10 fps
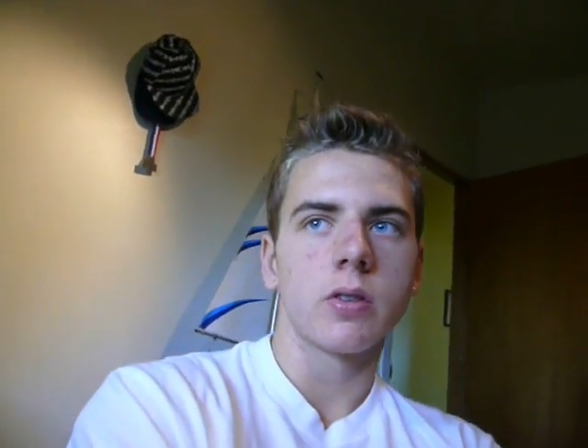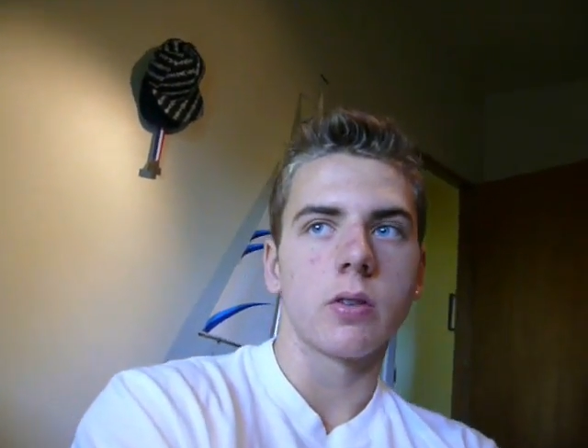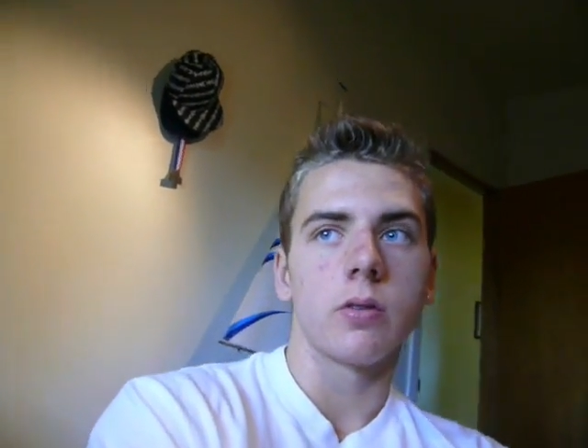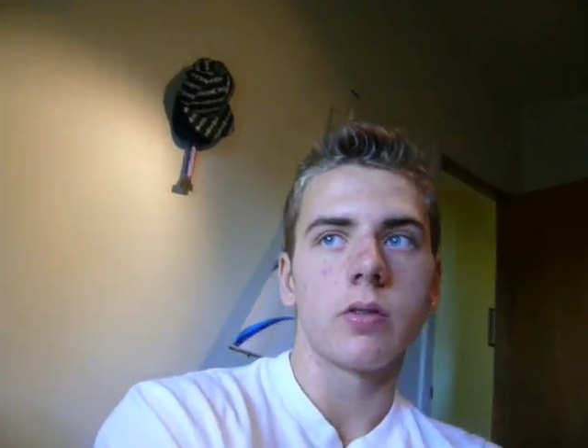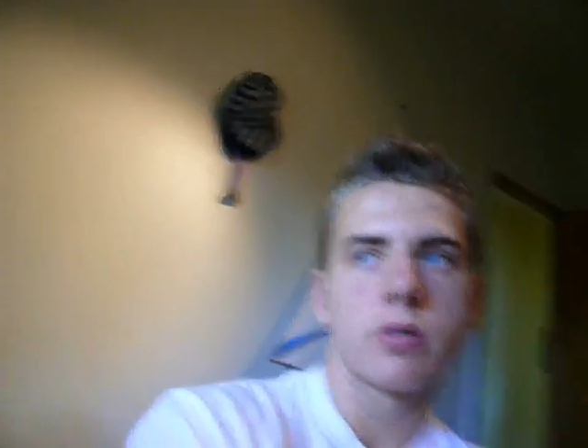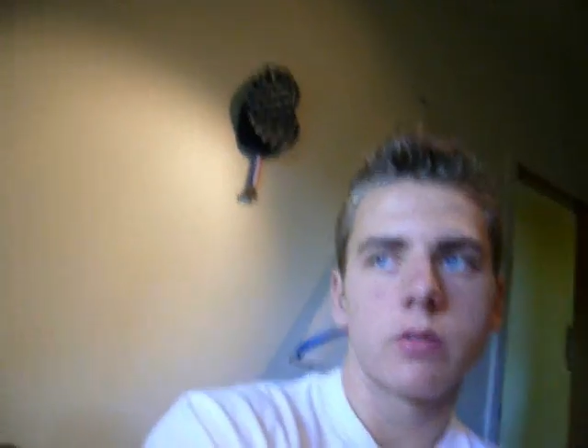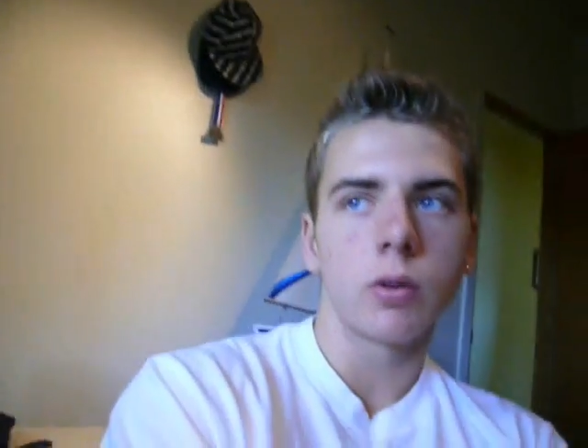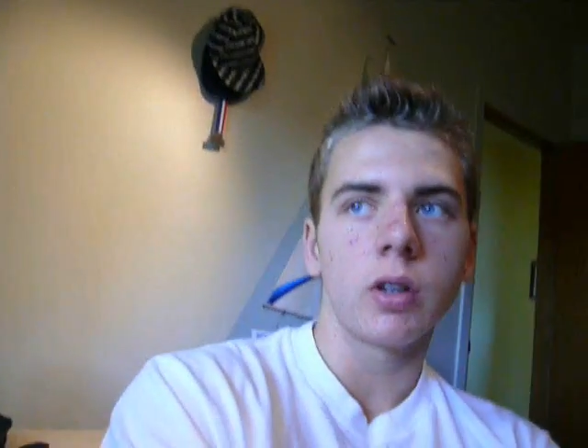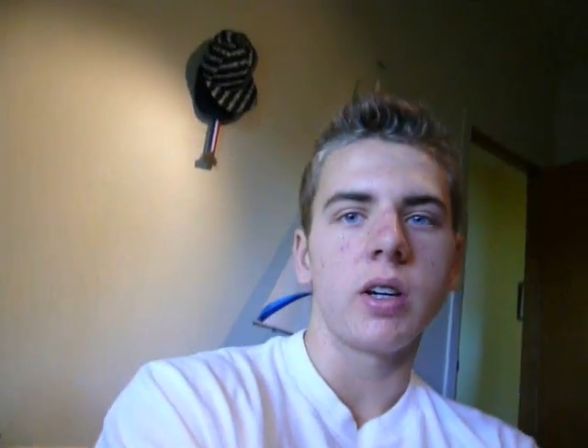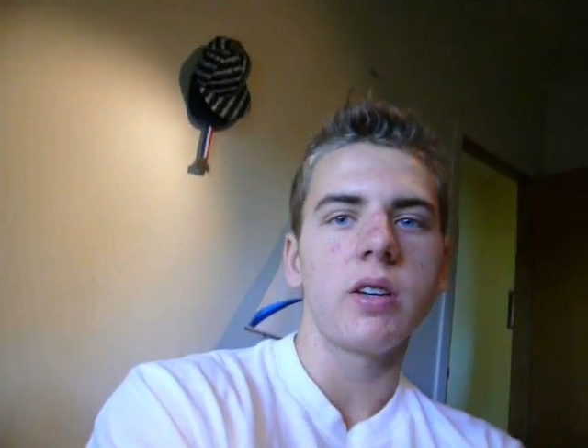So it's
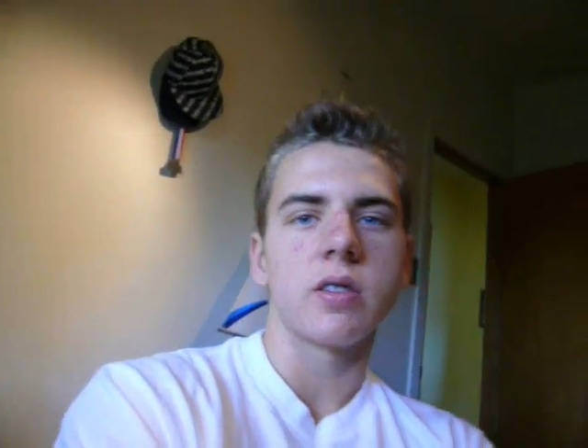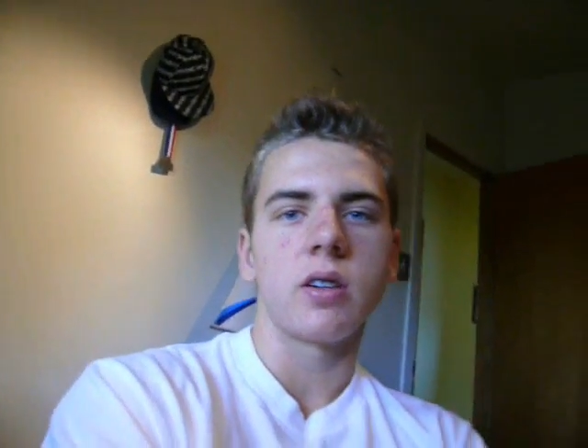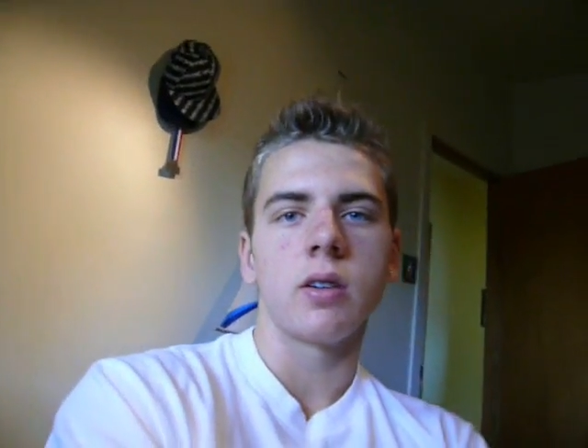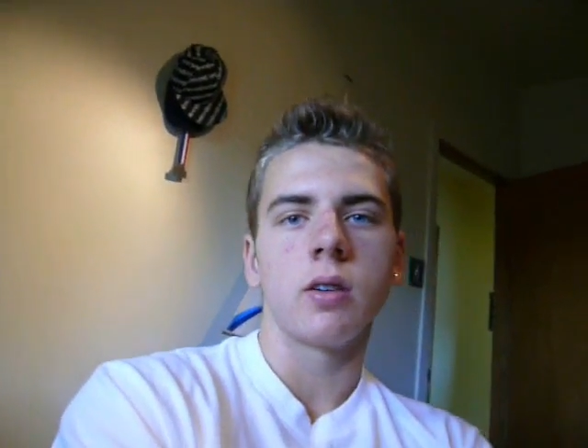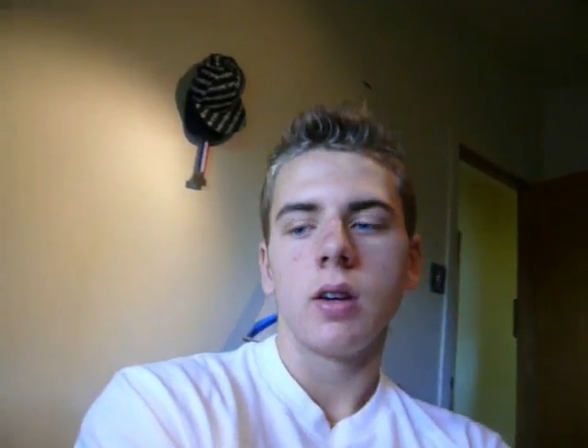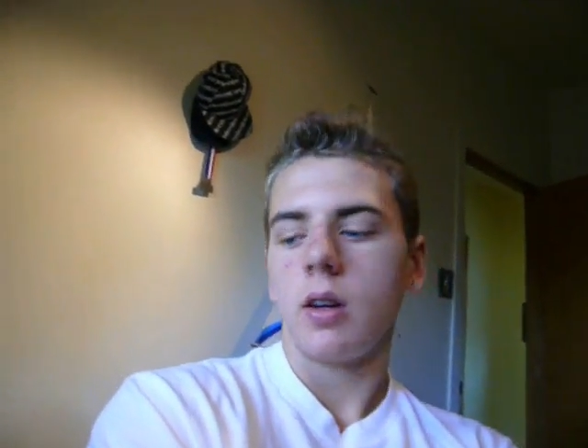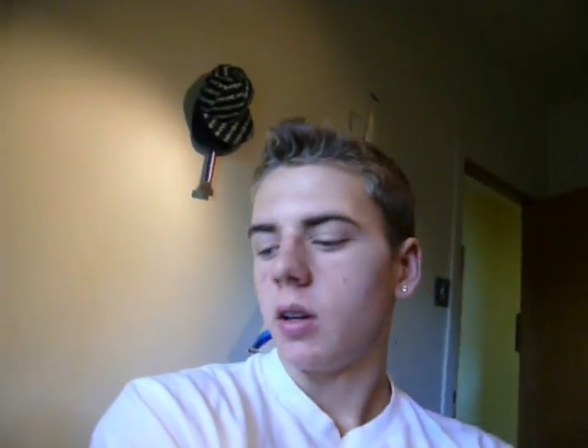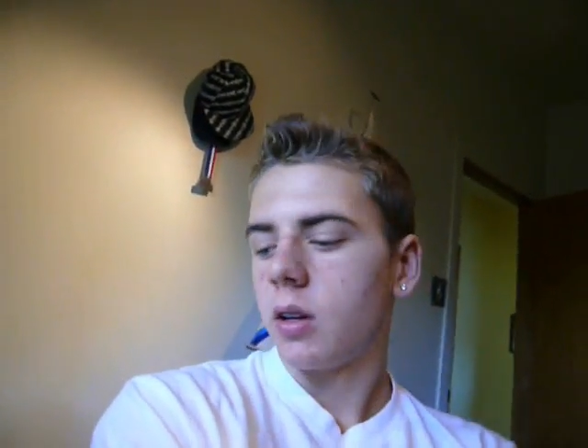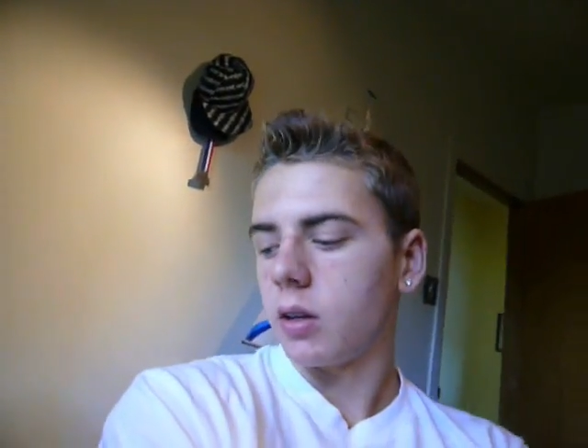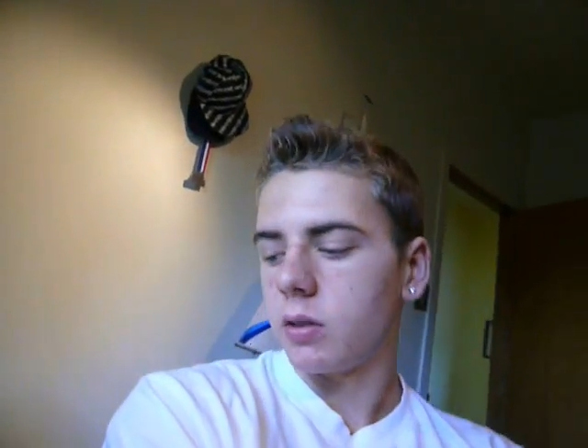really easy
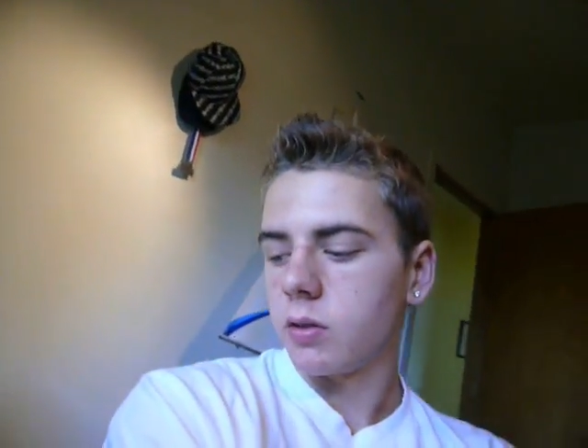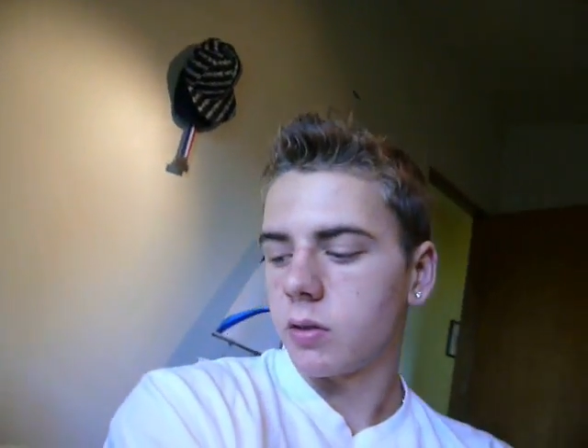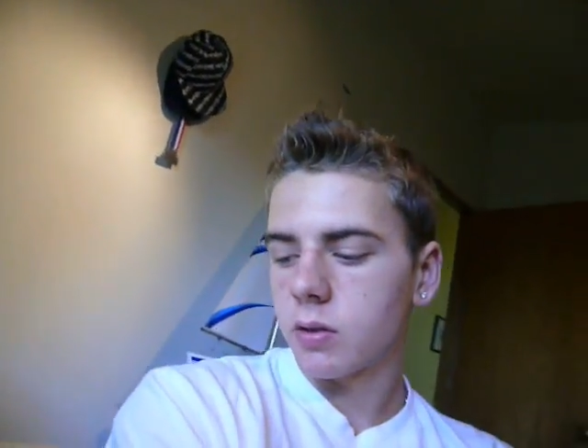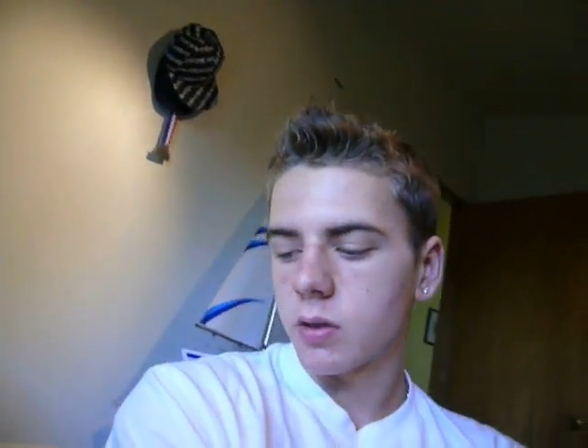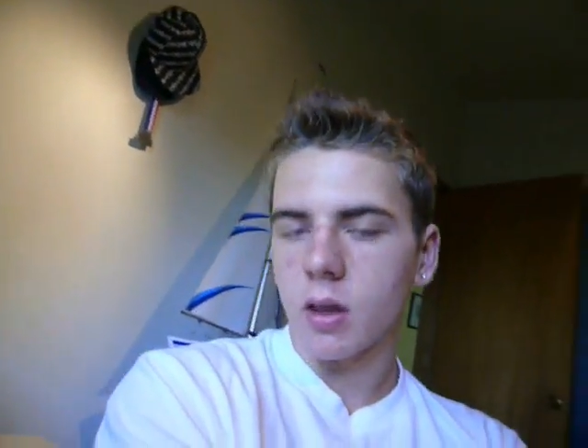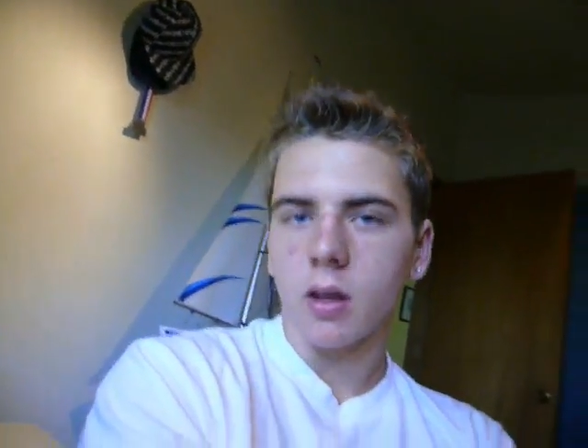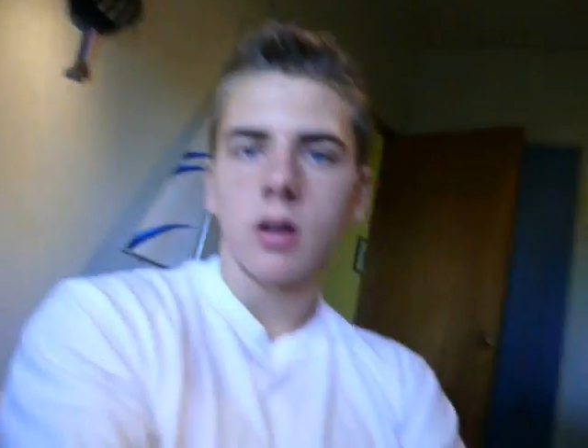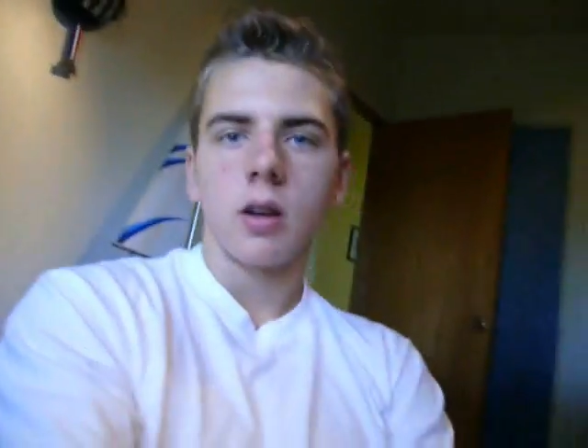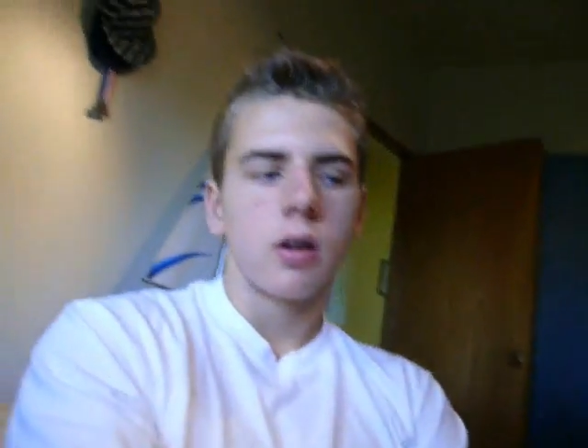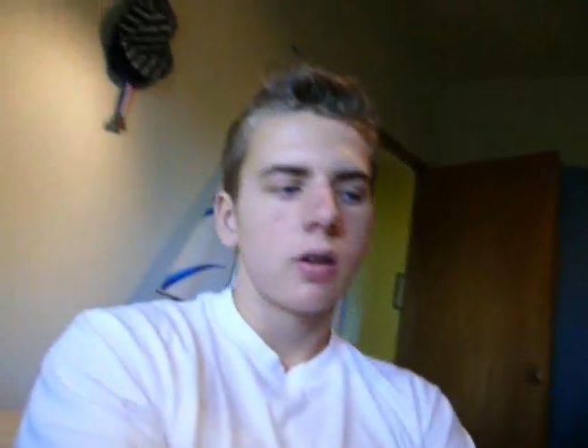and
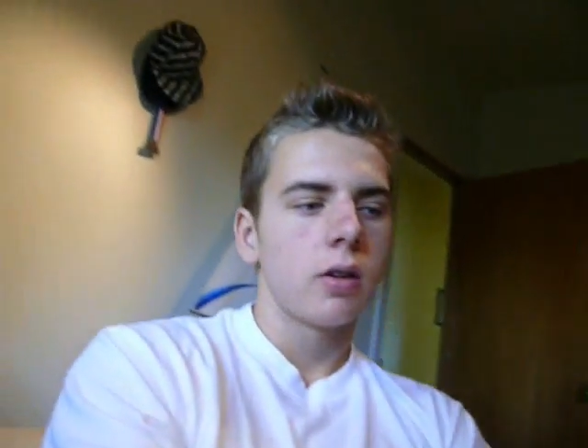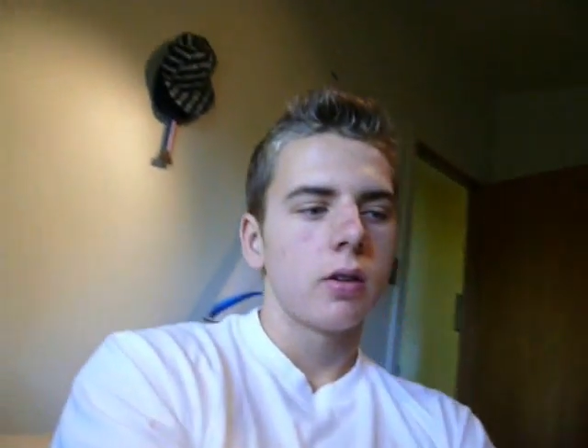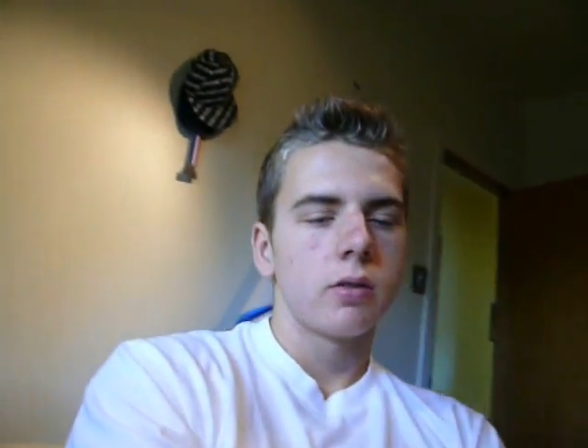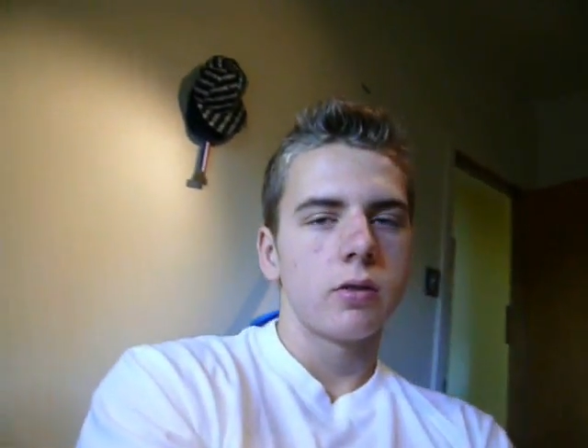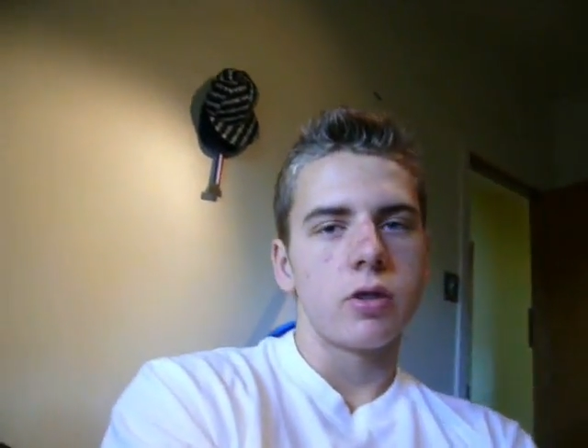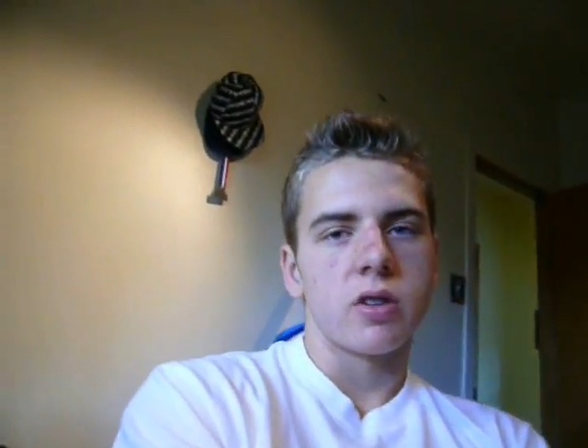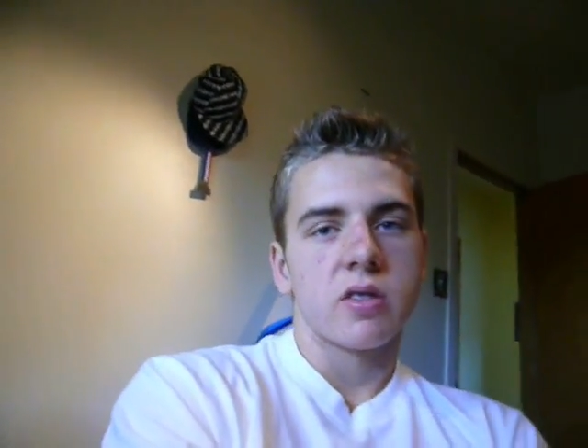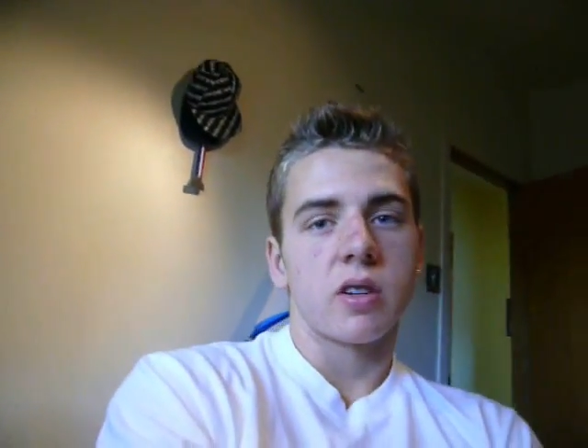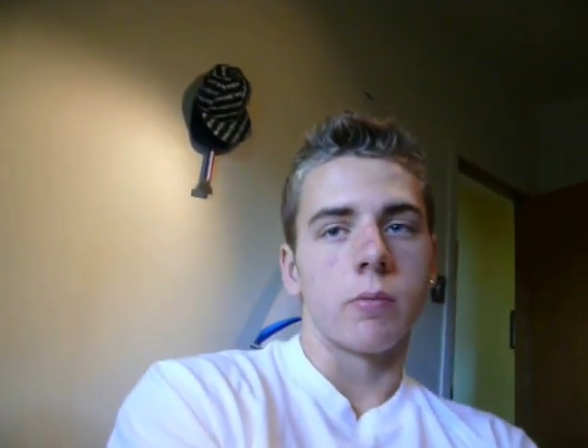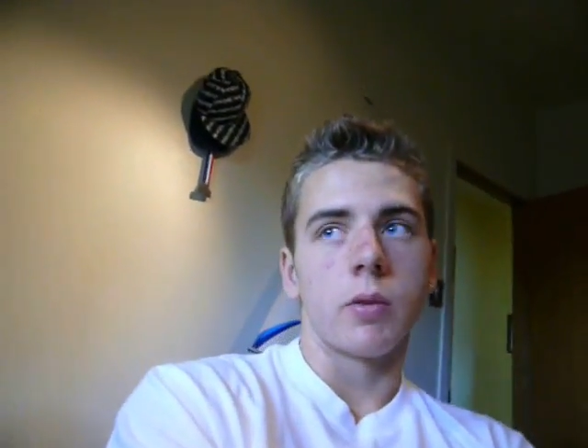you just
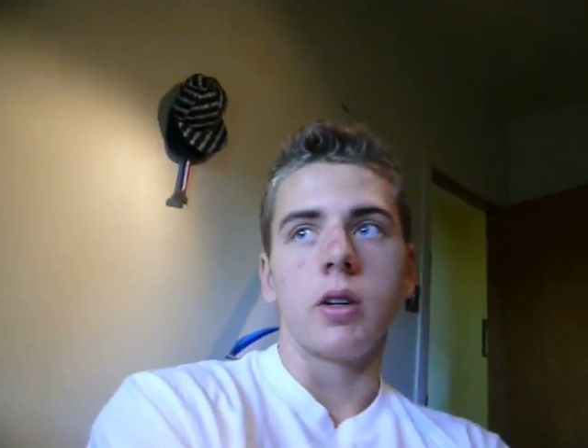save